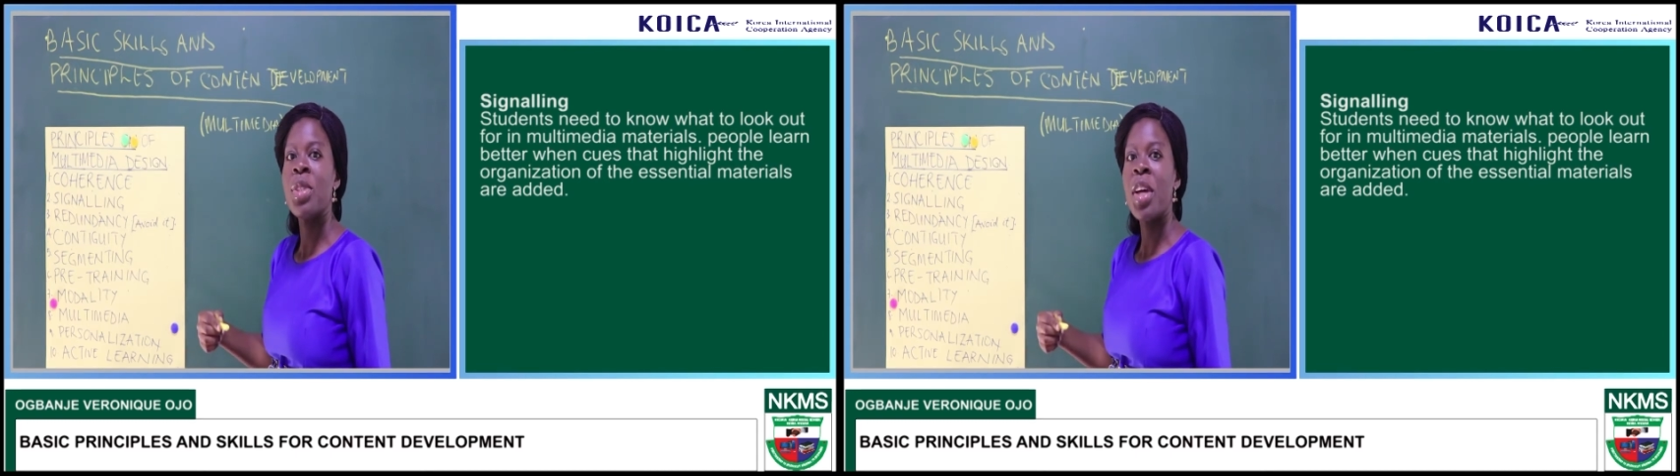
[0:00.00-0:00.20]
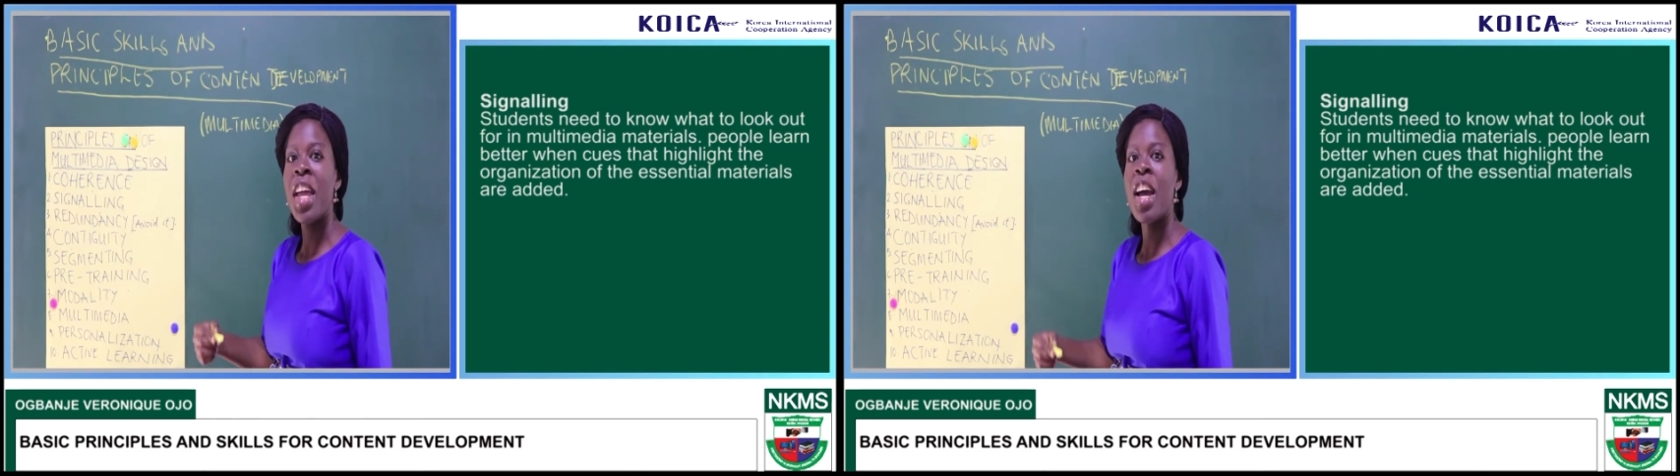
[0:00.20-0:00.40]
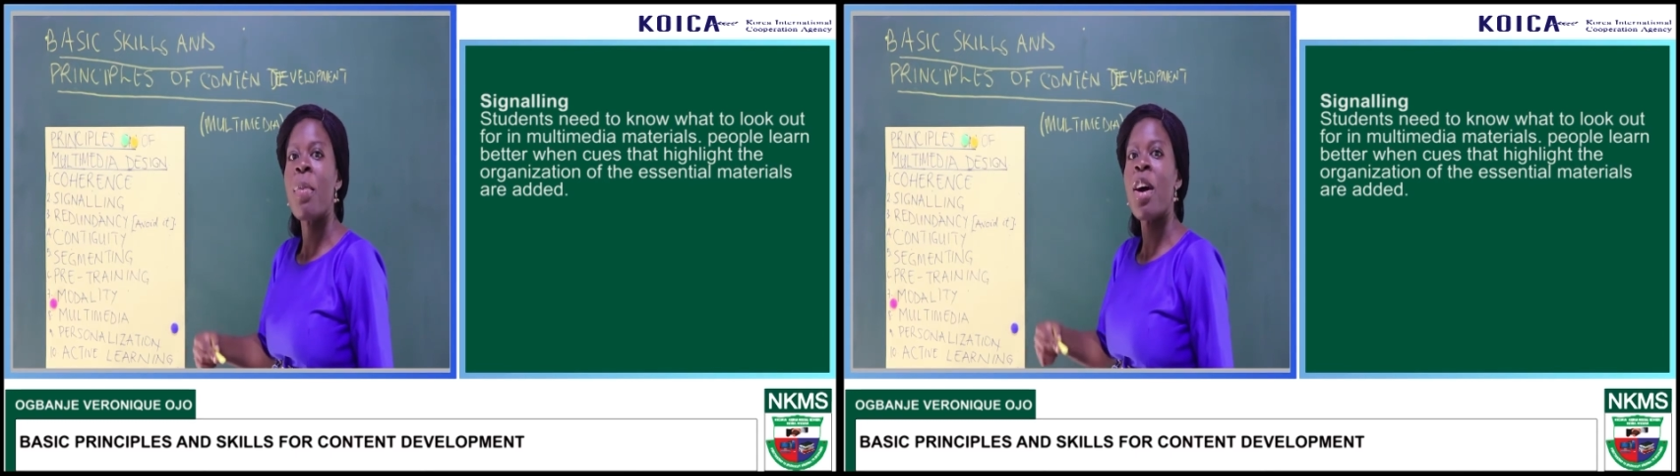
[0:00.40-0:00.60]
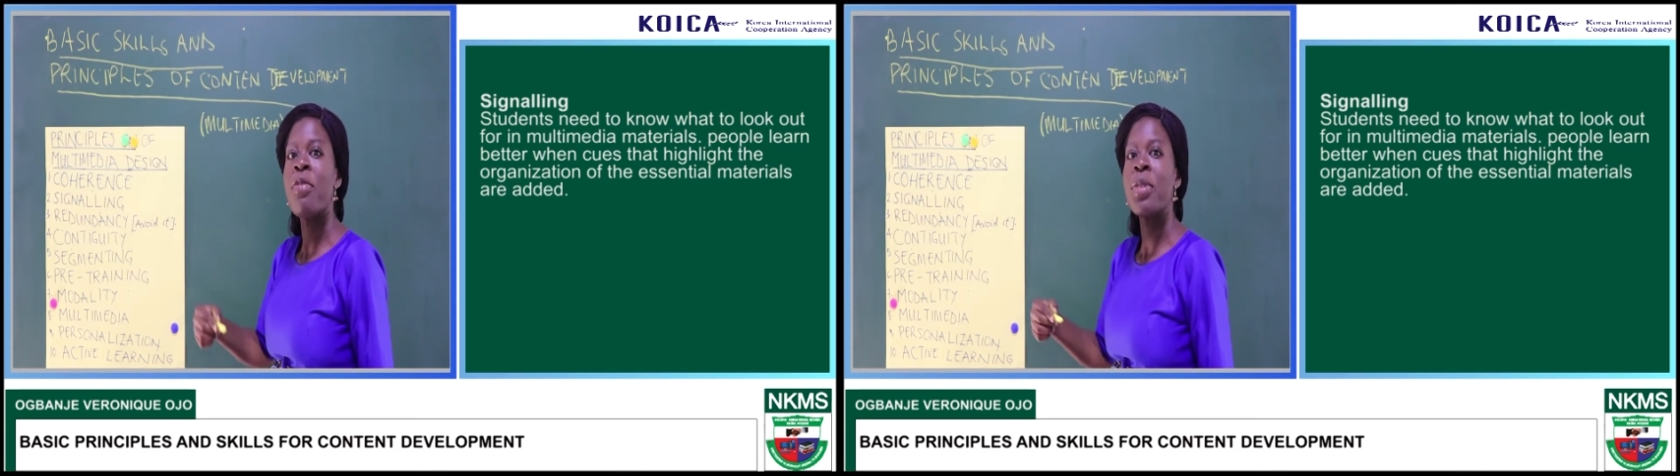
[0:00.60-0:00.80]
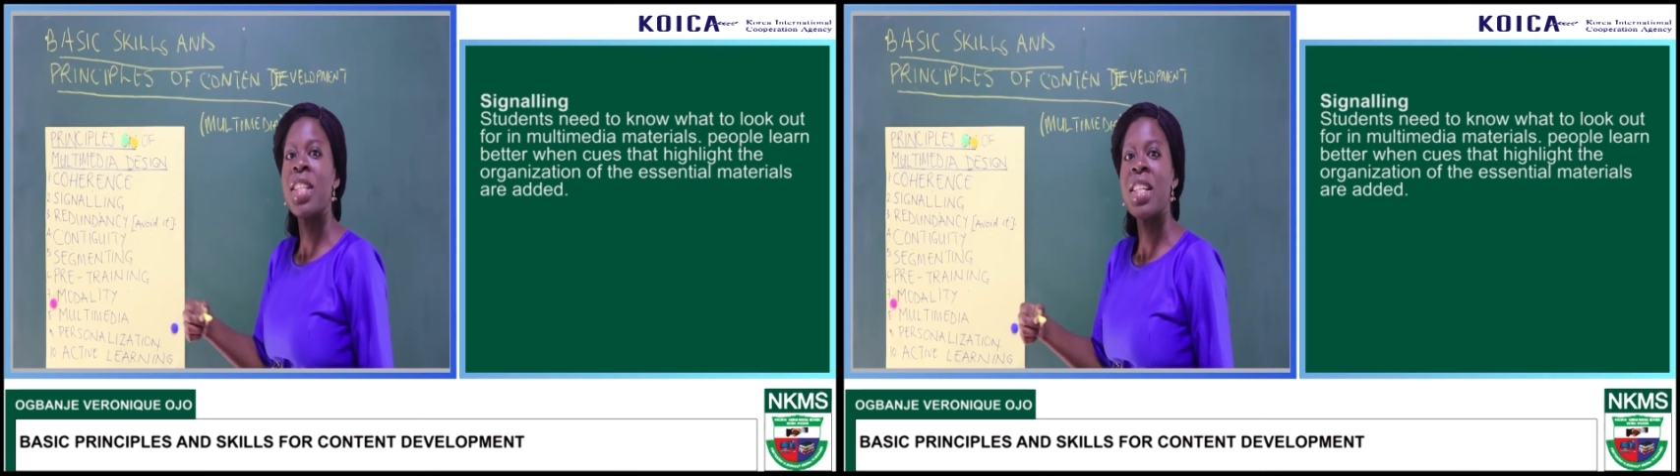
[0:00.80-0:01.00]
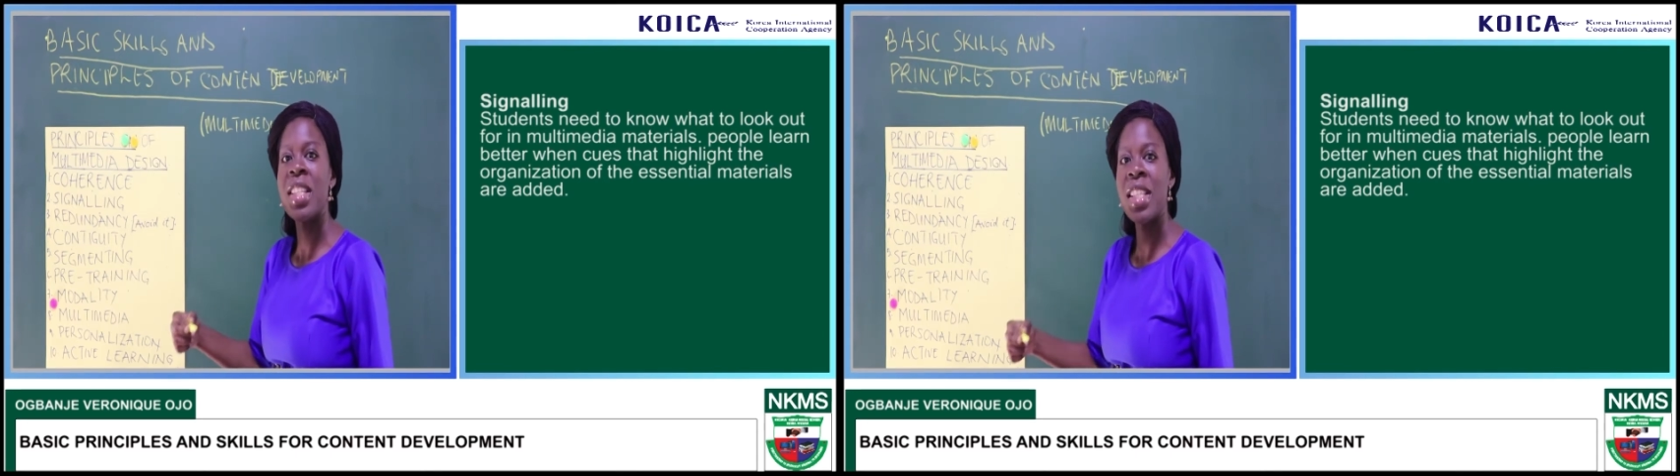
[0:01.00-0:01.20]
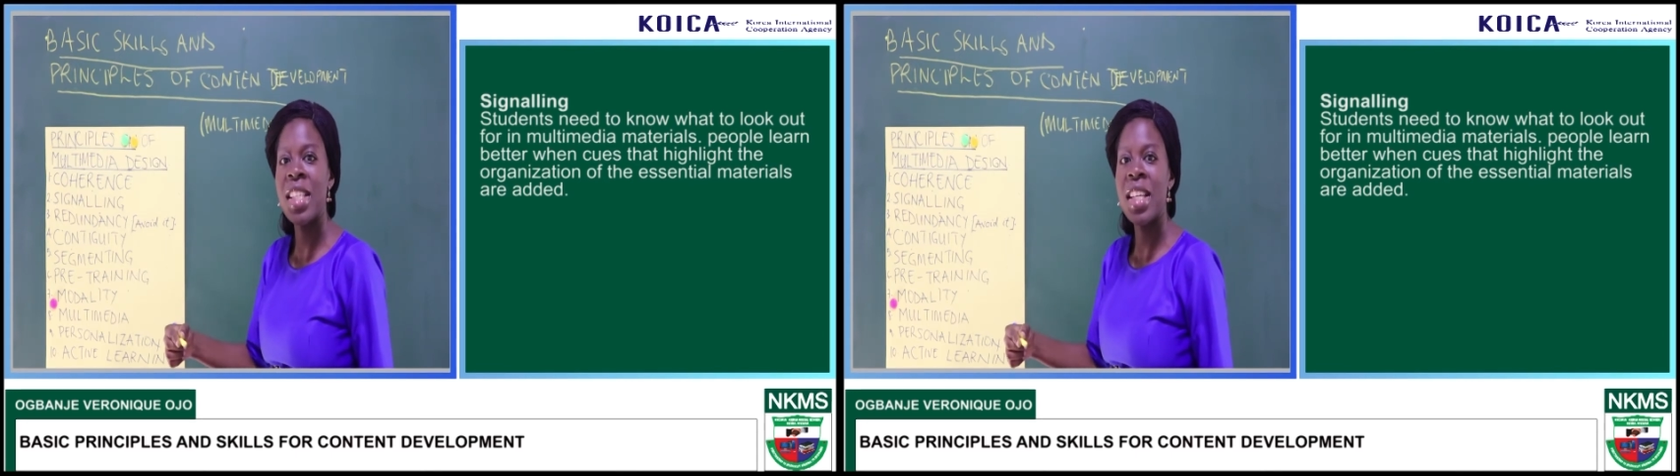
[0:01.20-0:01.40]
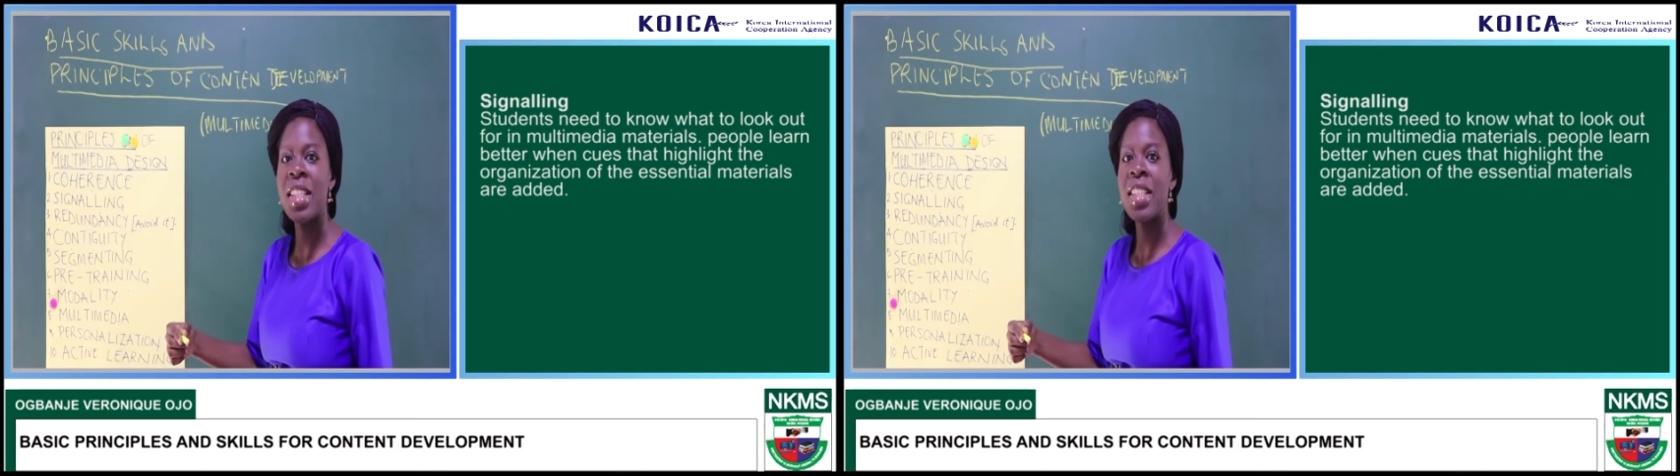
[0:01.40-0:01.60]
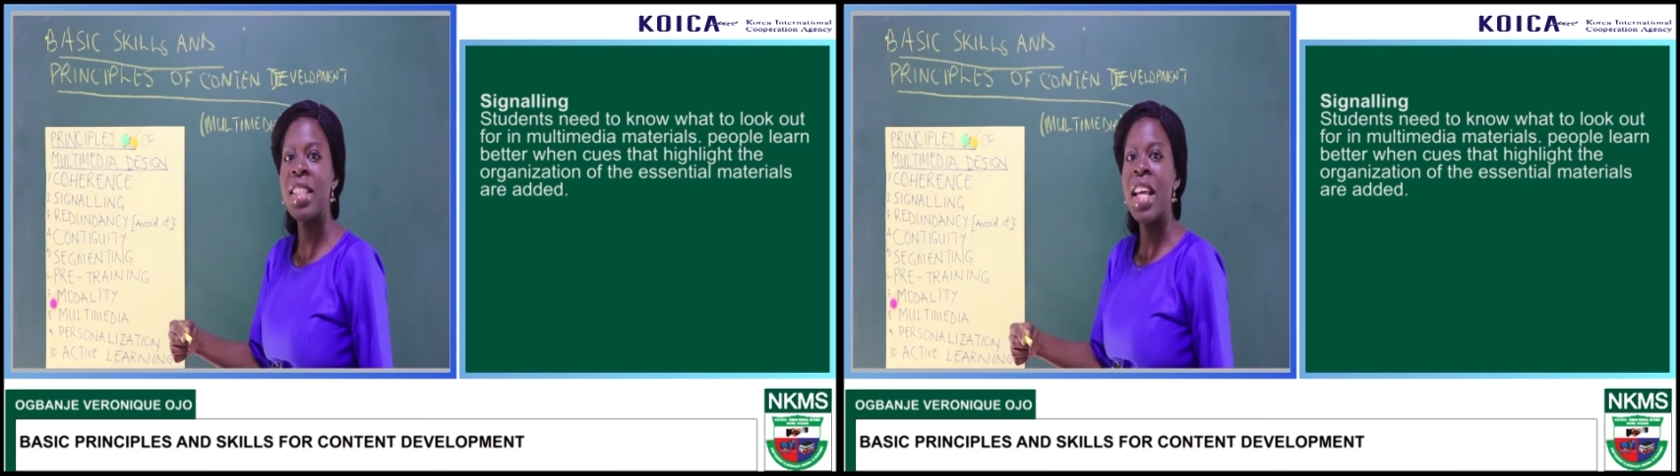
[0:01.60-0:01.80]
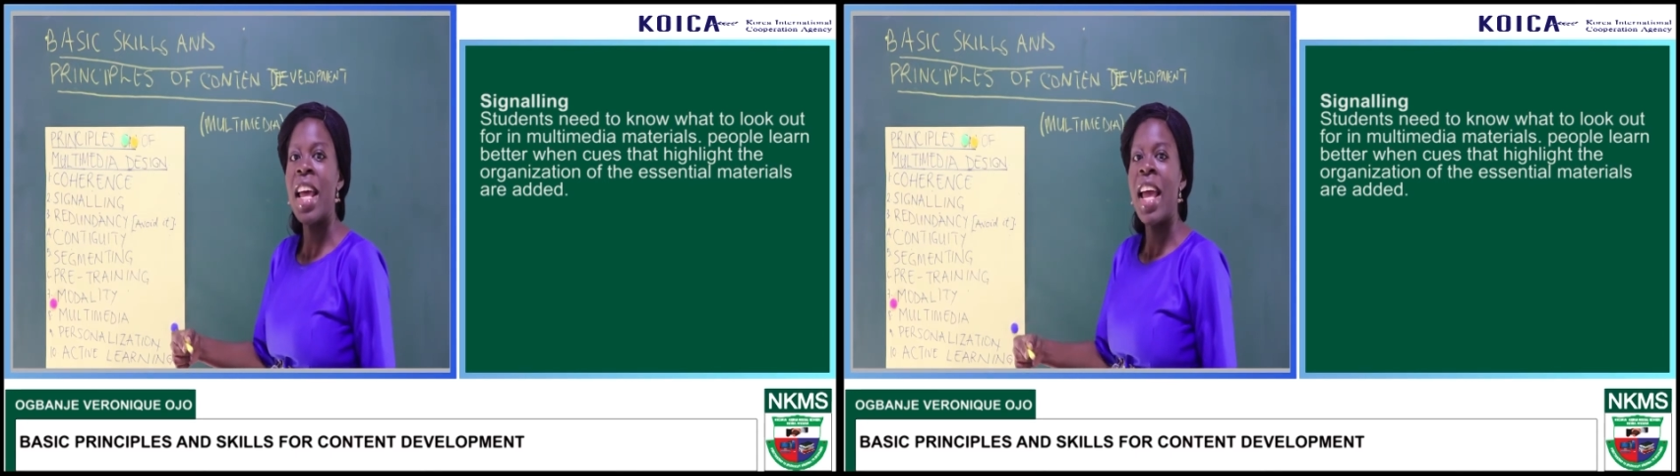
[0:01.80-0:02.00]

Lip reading: talking about photosynthesis,